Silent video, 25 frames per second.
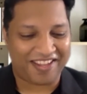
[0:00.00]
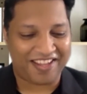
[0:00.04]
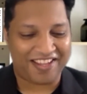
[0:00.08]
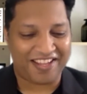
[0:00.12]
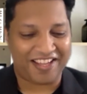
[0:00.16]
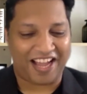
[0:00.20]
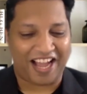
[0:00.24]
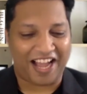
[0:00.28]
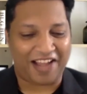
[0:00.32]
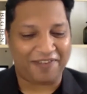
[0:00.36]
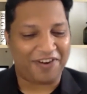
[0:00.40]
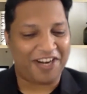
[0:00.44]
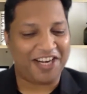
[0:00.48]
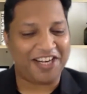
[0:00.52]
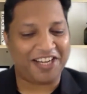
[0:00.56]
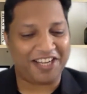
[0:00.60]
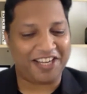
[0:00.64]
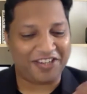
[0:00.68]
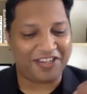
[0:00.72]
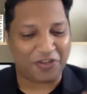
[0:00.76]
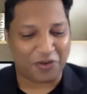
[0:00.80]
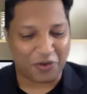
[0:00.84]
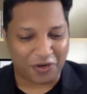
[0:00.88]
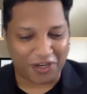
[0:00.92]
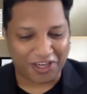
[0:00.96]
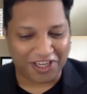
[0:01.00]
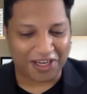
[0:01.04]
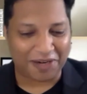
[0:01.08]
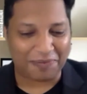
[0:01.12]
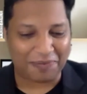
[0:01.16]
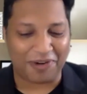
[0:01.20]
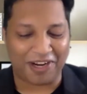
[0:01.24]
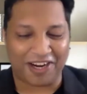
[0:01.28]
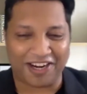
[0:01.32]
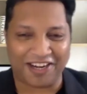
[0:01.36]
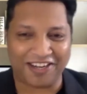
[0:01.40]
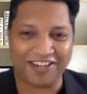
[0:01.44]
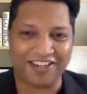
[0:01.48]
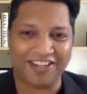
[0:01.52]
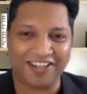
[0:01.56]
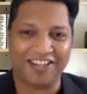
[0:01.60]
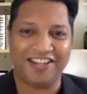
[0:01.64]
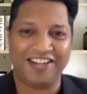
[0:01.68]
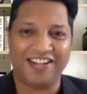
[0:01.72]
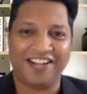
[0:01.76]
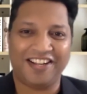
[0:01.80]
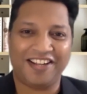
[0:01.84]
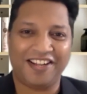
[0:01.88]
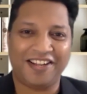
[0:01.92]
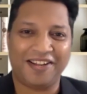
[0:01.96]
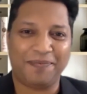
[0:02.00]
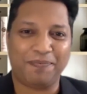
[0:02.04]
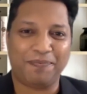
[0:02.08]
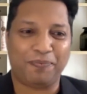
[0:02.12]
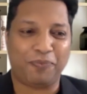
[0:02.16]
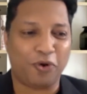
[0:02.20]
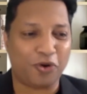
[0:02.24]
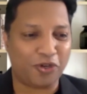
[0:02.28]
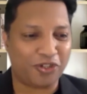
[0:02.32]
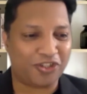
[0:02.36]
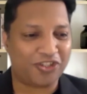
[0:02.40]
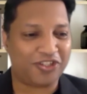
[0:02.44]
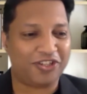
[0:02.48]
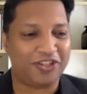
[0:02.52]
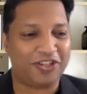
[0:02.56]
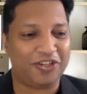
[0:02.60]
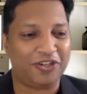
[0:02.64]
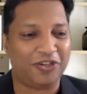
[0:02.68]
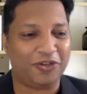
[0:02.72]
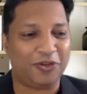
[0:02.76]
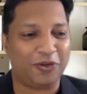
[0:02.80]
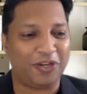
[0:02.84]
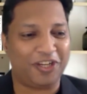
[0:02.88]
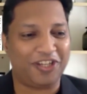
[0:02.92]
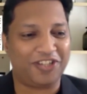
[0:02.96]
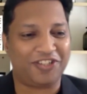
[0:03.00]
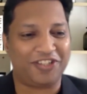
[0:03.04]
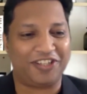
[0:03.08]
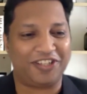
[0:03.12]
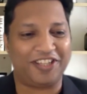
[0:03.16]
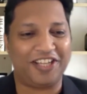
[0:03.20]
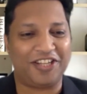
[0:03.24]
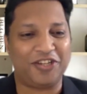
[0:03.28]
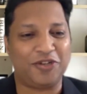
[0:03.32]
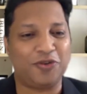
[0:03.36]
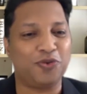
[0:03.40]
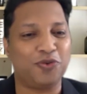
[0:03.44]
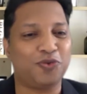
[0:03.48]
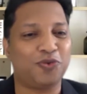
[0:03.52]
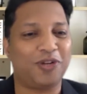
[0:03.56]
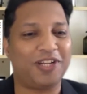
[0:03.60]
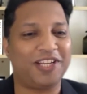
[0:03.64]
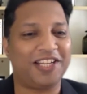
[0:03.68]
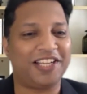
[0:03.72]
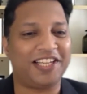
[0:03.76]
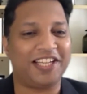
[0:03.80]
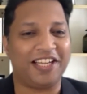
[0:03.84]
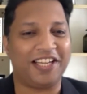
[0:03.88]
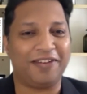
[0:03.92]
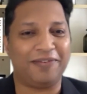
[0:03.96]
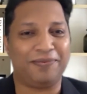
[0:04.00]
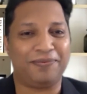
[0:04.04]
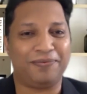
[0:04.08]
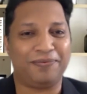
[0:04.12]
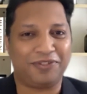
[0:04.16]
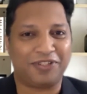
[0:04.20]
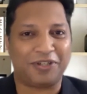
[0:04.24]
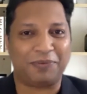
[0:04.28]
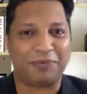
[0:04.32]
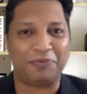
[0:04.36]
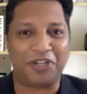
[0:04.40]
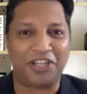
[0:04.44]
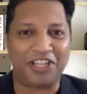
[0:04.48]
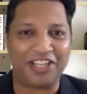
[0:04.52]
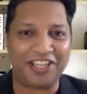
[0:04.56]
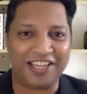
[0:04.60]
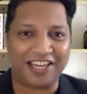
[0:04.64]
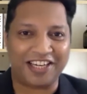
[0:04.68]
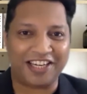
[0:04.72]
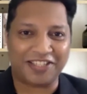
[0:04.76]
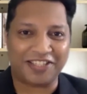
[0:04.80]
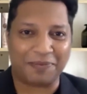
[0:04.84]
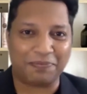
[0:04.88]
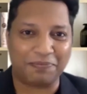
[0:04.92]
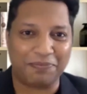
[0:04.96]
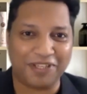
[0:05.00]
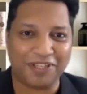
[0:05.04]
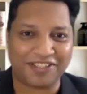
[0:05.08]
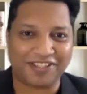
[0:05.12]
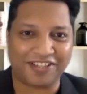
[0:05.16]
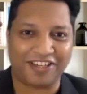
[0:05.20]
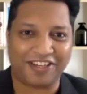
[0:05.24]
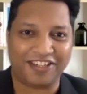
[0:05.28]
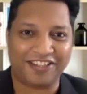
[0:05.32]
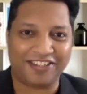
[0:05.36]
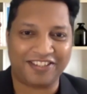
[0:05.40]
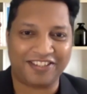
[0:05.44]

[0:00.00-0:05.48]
I went in, donated blood. Post donation, they usually give some tea and some biscuits.